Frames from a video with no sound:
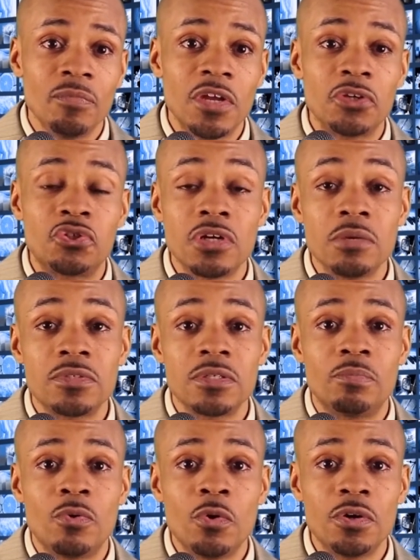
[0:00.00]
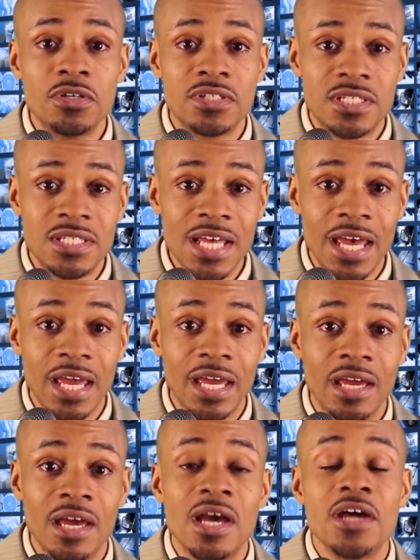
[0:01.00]
Now, Trump supporters
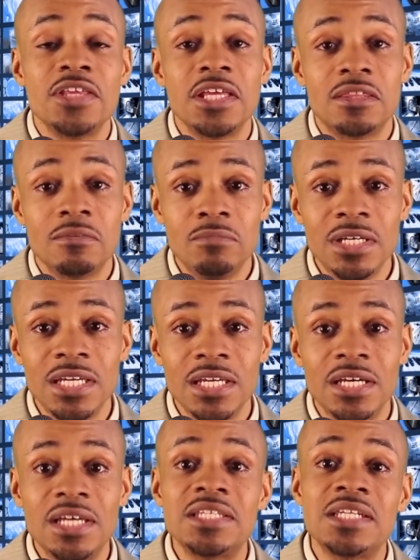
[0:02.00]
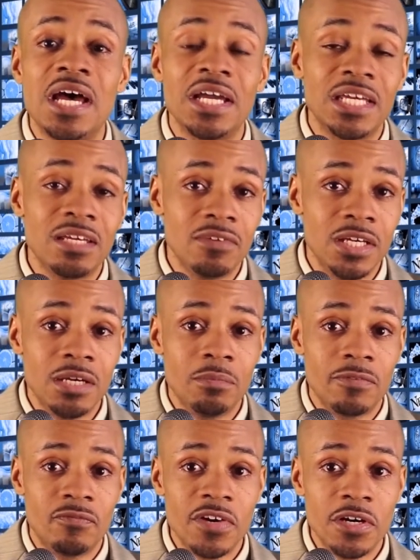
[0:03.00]
say that the media is not giving
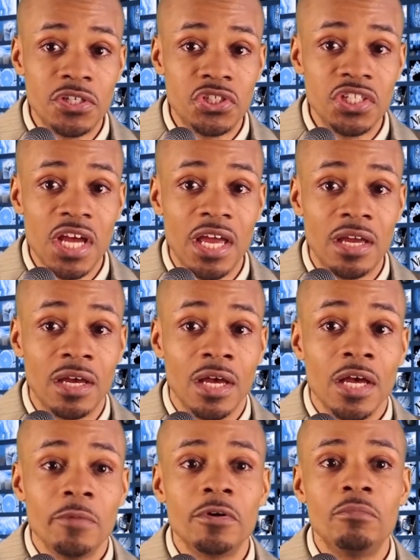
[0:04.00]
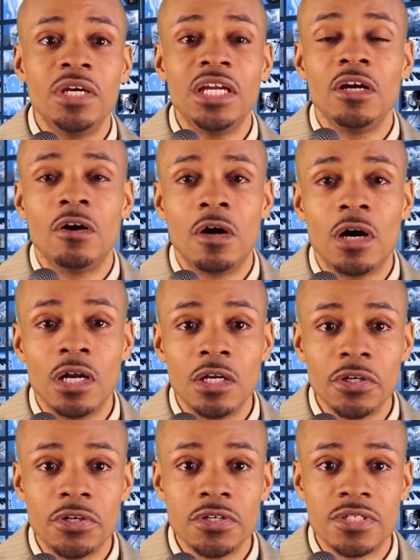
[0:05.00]
him a fair shake, but many
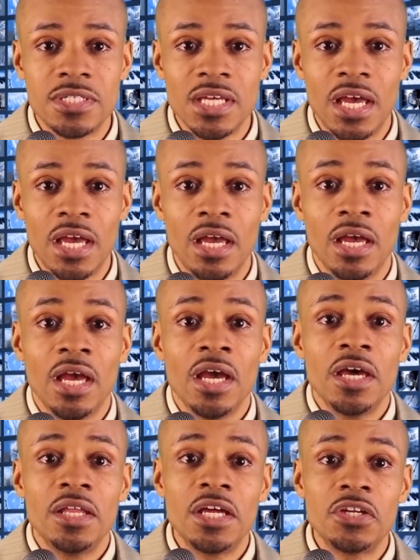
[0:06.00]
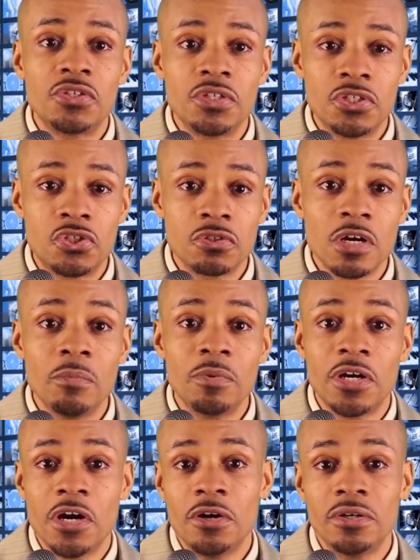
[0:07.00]
onlookers say that the
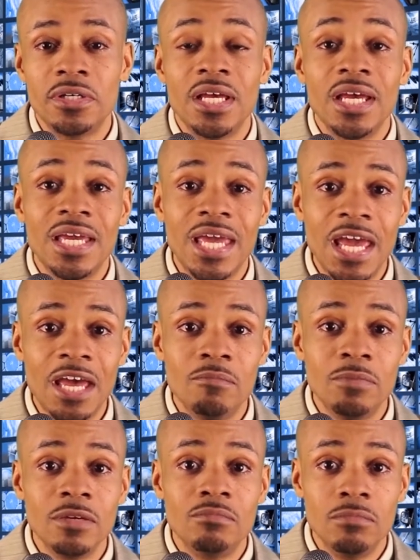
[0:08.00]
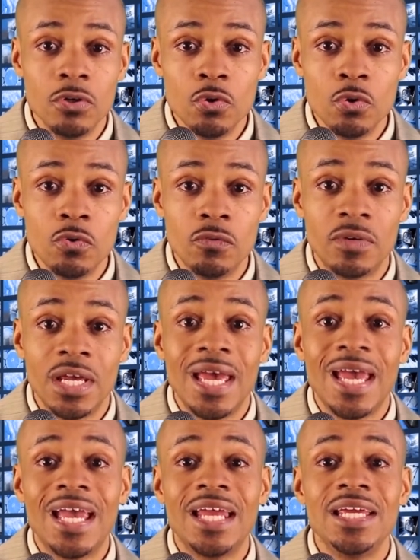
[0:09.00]
Trump curtain can't be moved
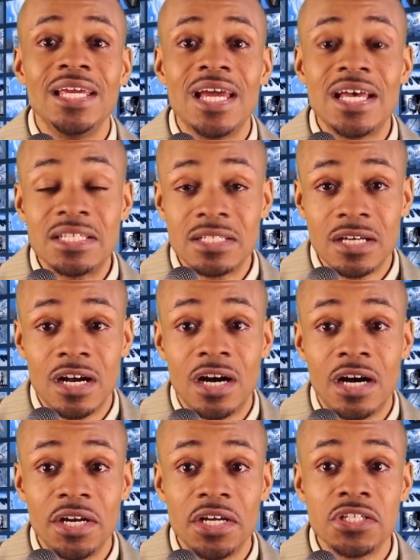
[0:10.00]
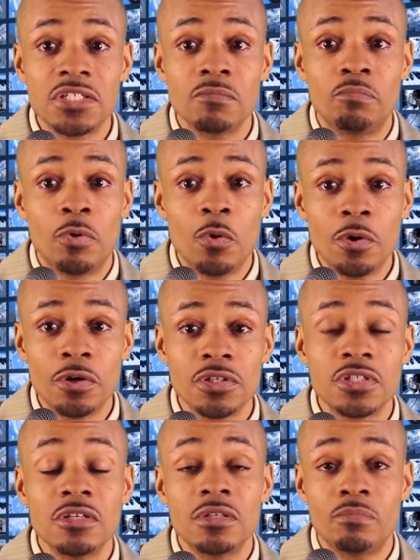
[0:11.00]
and he has conned his
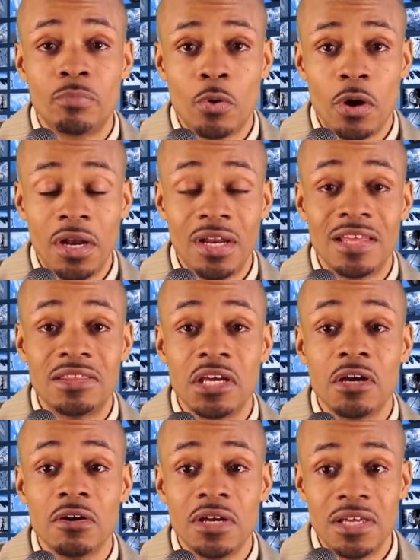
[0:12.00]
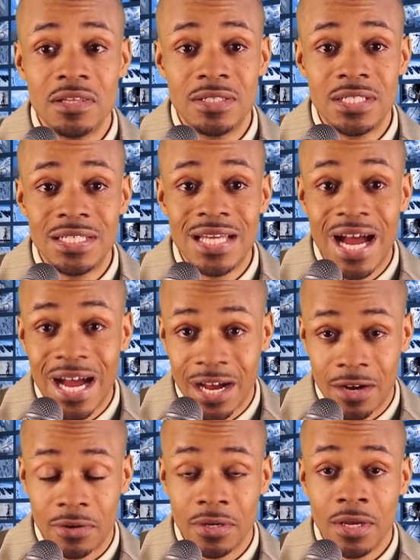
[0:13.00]
supporters to the point that they are in
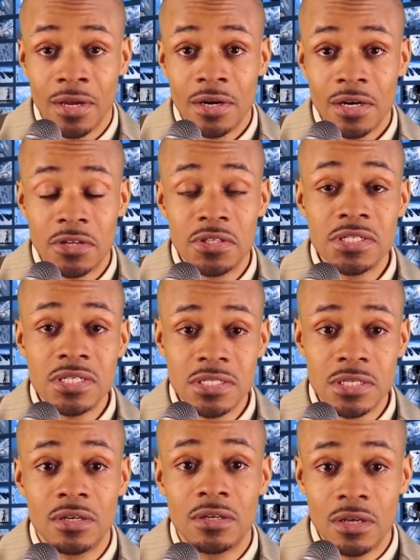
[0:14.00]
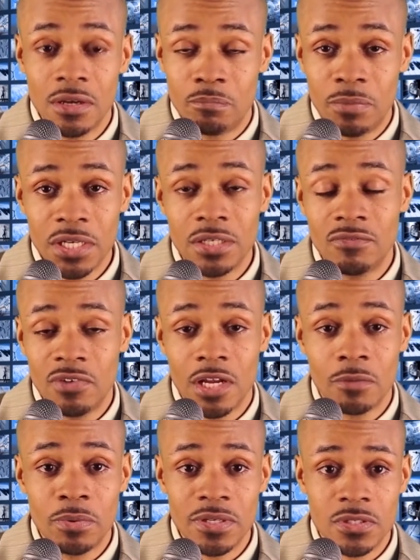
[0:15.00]
denial. Now, this is a, a big
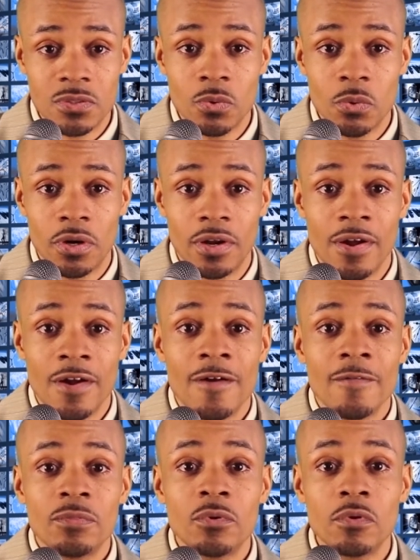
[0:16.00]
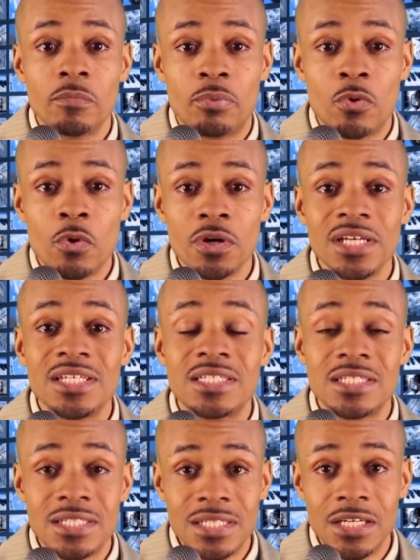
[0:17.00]
developing story. The report is
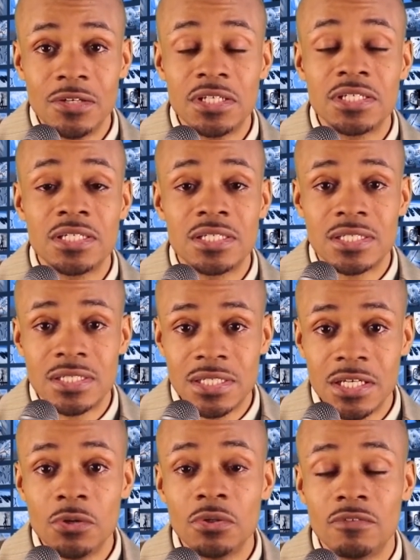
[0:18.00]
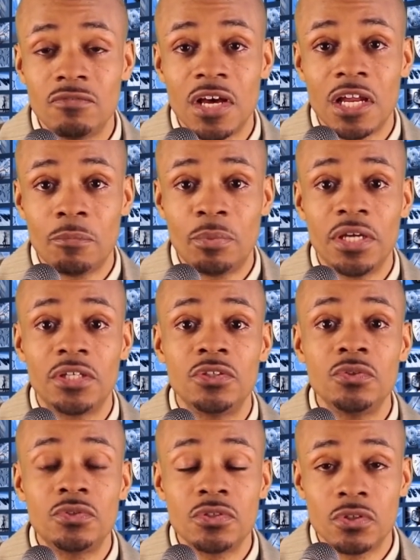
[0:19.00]
still this is still developing
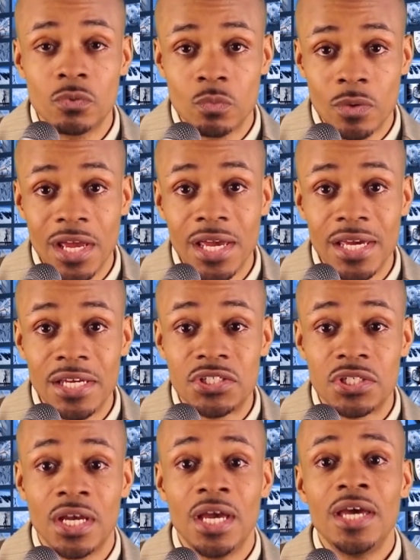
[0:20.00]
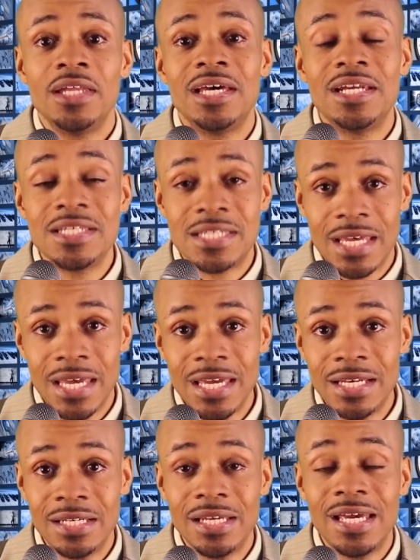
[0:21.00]
due to the rage that is
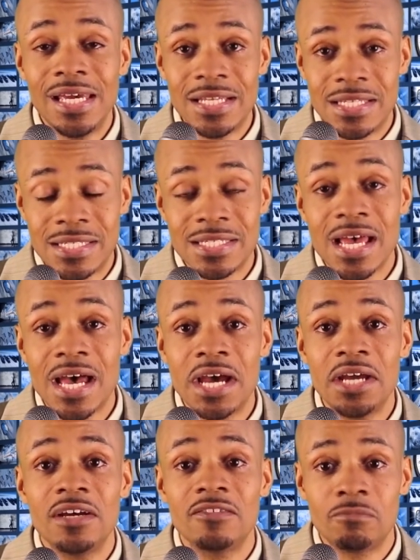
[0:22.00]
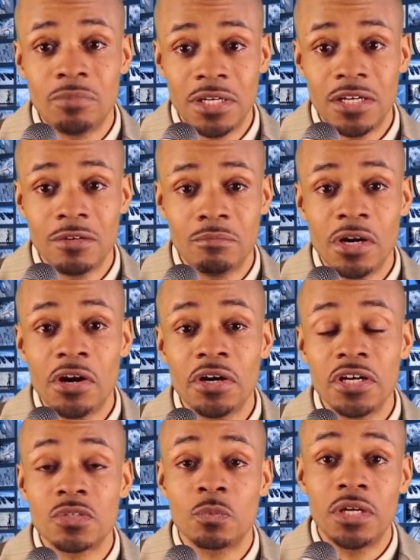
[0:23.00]
hidden inside of many
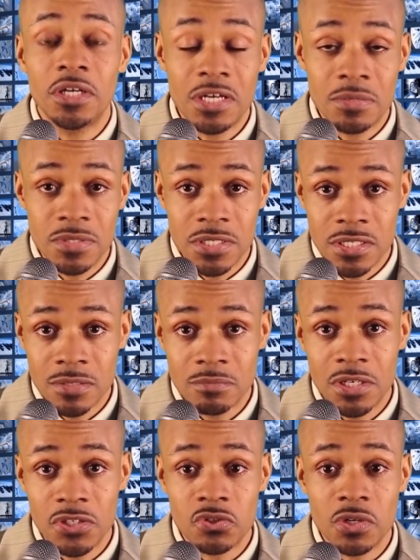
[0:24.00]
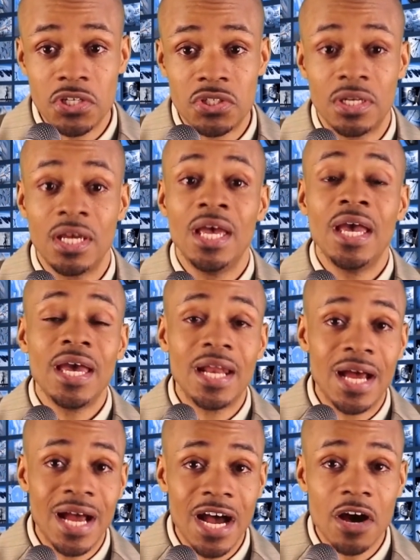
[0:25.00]
Americans when it comes to this administration and
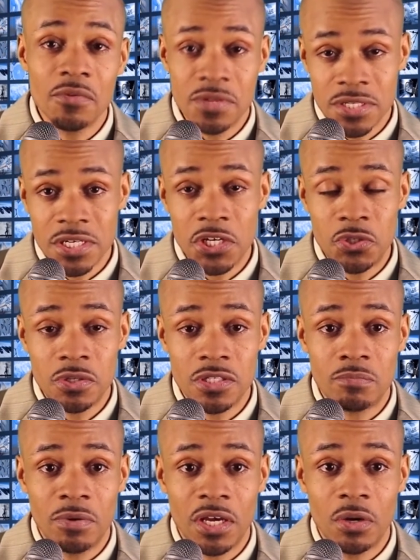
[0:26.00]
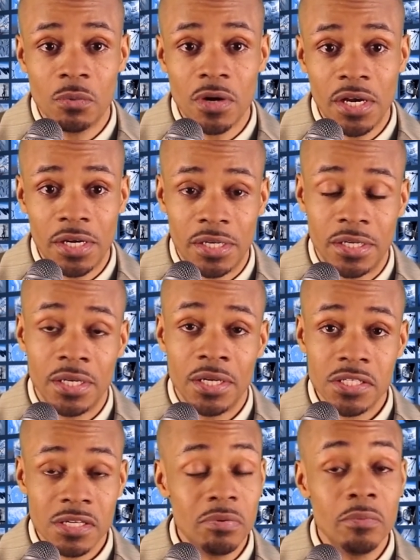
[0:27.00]
how this country is being run.
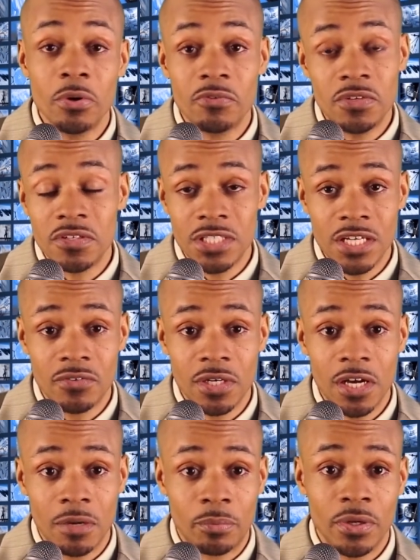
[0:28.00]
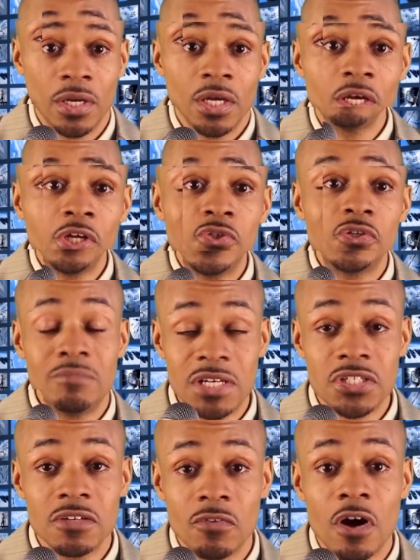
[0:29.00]
Some people have just given up. In the
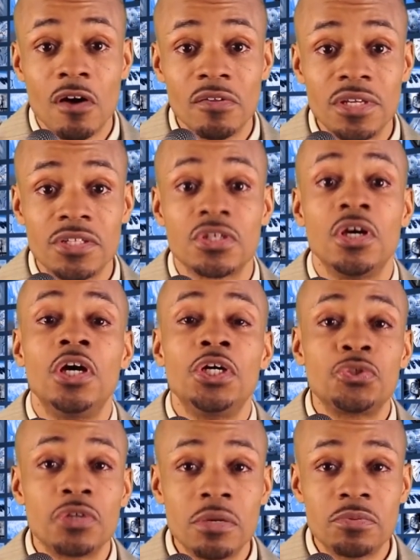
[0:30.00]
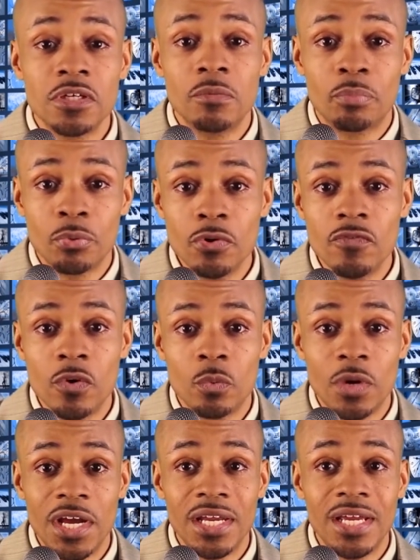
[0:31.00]
midst of all this, Trump's approval
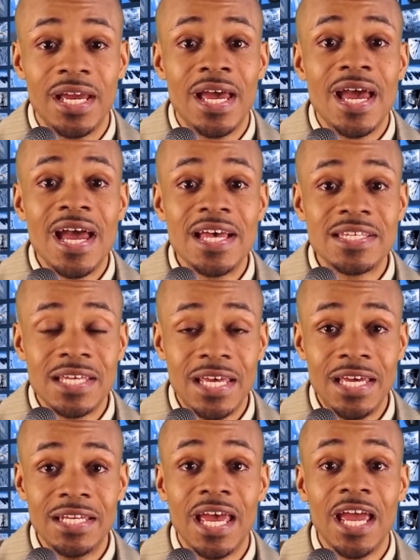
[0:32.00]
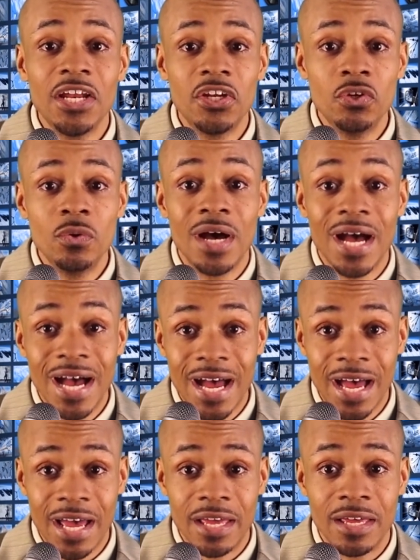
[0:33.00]
rating has hit a new
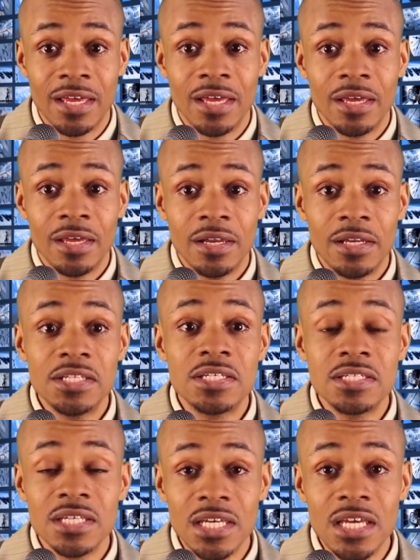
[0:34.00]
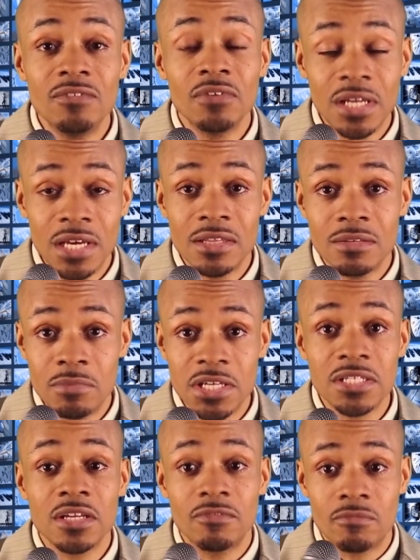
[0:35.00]
high. This is even in the
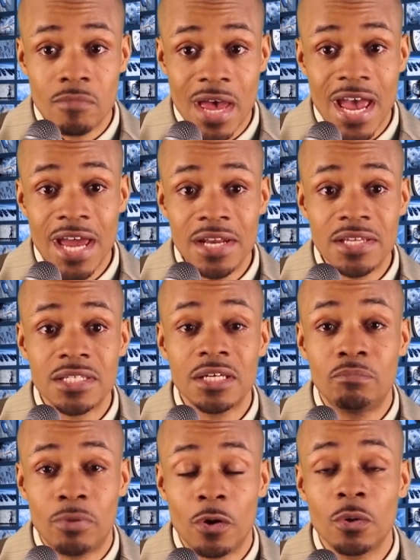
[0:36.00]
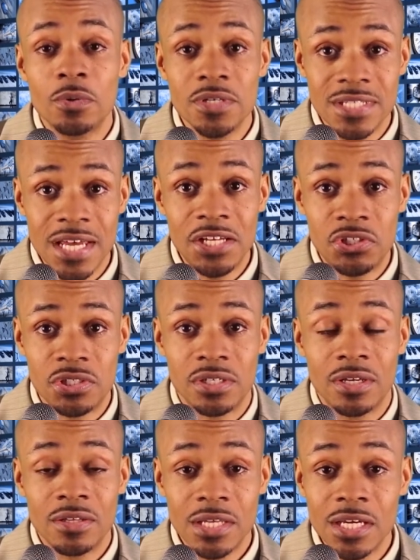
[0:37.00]
midst of madness and
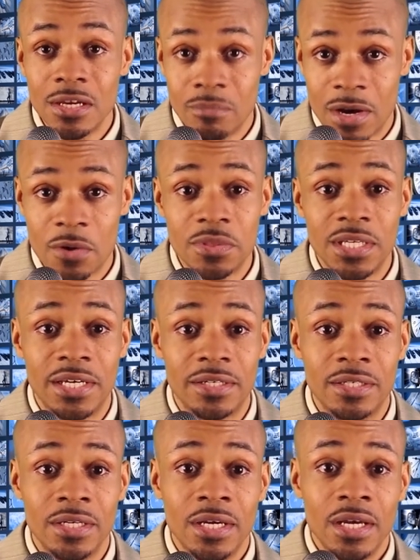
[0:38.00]
polarization. Think about that.